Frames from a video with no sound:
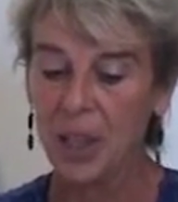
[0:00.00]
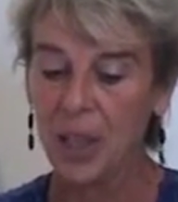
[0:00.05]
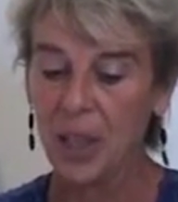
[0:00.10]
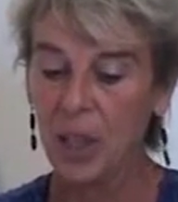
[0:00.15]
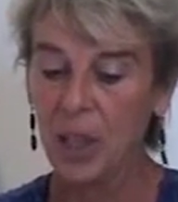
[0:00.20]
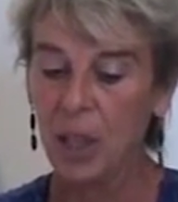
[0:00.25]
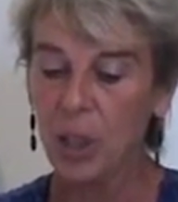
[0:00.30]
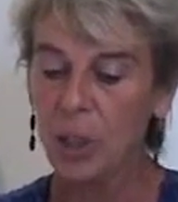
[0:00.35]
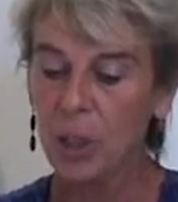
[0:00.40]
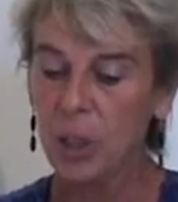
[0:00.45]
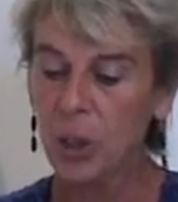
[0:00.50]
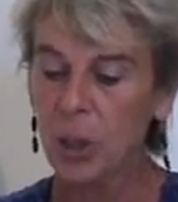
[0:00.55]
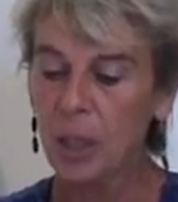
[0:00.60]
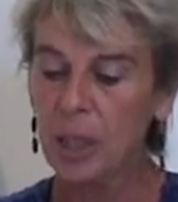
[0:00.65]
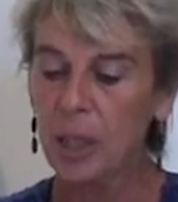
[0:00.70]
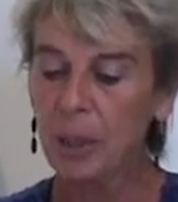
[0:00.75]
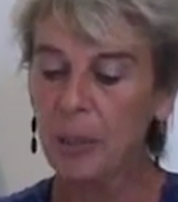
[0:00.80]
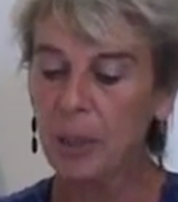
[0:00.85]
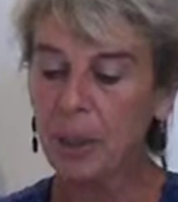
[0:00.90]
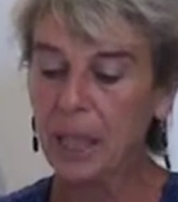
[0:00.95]
Uh, so
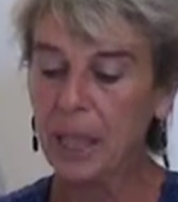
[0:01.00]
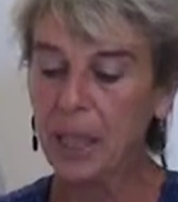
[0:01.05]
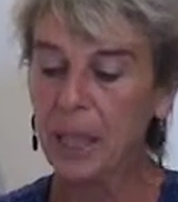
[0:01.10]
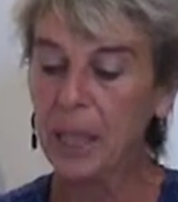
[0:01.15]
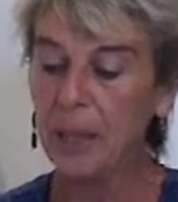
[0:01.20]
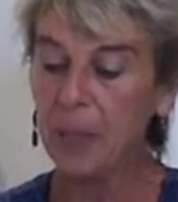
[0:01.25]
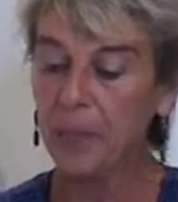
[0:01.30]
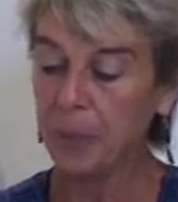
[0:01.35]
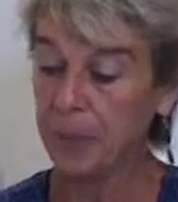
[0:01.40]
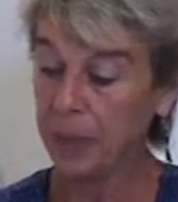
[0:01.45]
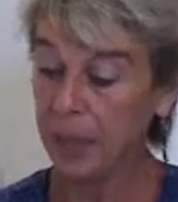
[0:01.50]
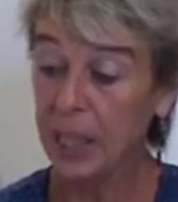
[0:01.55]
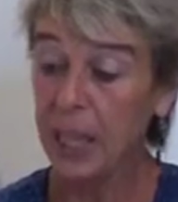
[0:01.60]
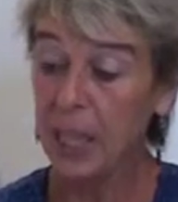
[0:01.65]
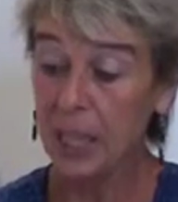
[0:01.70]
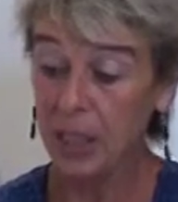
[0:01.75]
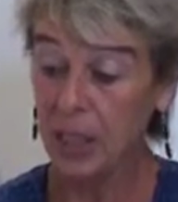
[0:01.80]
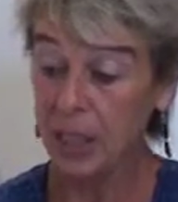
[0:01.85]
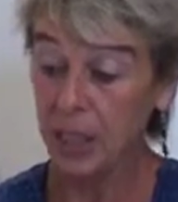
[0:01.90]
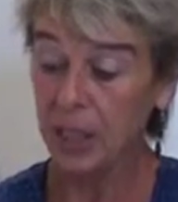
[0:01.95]
in the beginning,
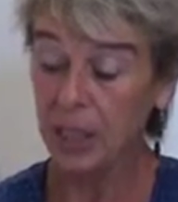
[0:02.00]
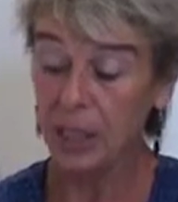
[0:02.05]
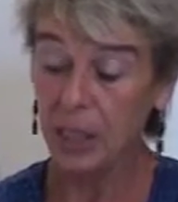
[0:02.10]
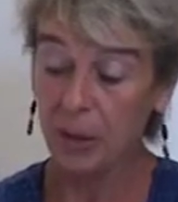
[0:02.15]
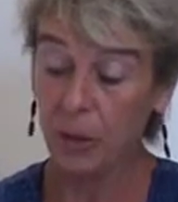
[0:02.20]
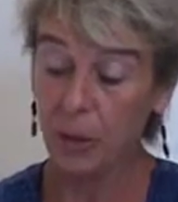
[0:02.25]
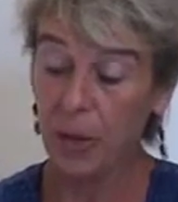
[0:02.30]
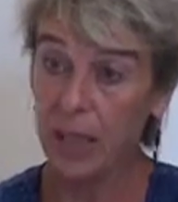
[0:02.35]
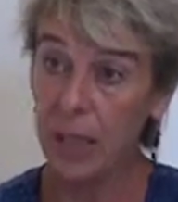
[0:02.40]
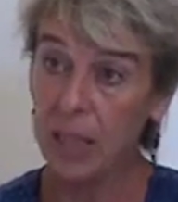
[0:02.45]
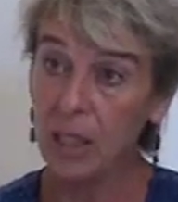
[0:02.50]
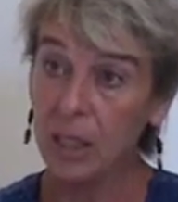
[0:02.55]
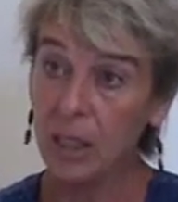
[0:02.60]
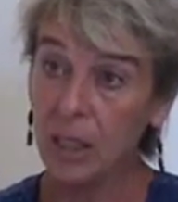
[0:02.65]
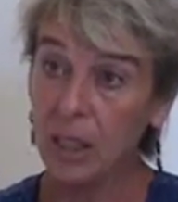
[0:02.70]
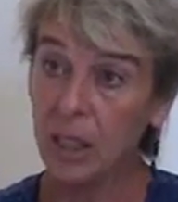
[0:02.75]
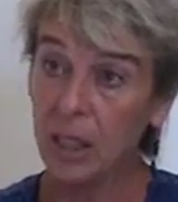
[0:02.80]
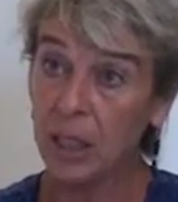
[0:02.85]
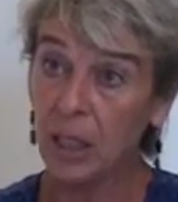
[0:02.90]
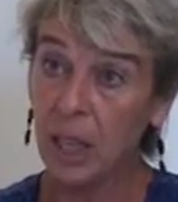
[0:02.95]
classically trained,
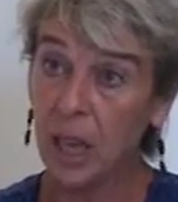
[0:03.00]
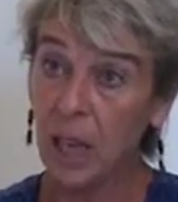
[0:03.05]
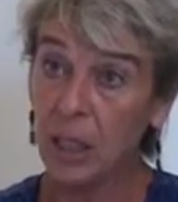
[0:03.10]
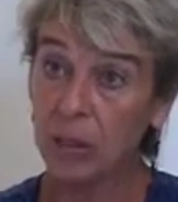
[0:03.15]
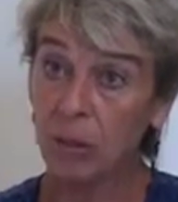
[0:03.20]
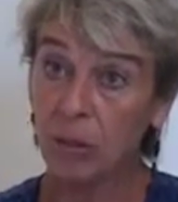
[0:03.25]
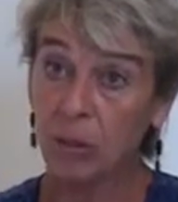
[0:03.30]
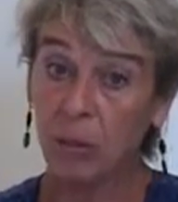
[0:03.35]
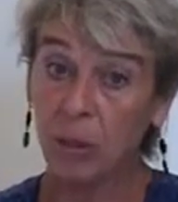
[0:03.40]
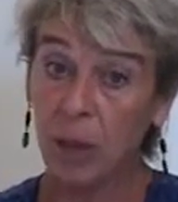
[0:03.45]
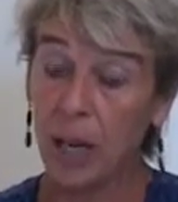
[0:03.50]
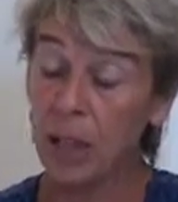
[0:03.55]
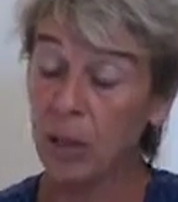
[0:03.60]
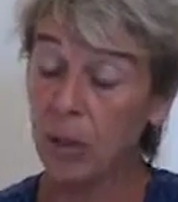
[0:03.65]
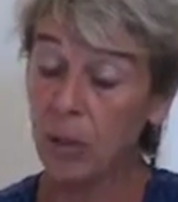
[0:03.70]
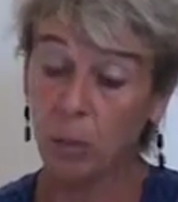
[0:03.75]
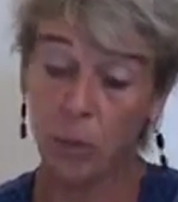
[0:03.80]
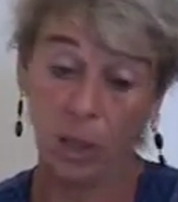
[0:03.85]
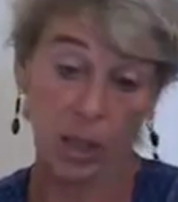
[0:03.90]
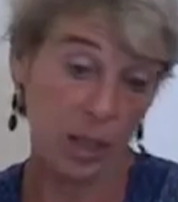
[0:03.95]
uh, I
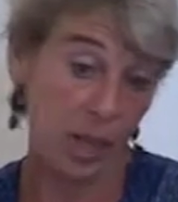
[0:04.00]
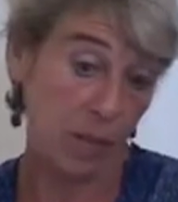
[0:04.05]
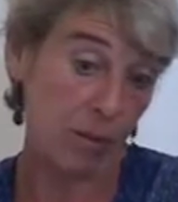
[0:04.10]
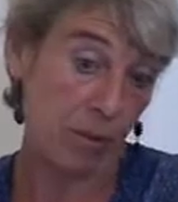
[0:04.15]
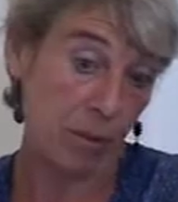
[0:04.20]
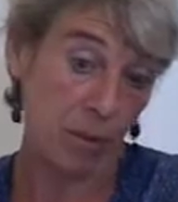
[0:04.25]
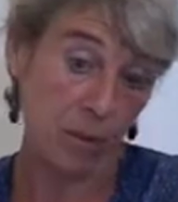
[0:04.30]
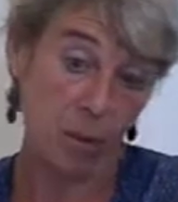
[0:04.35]
tried to, as every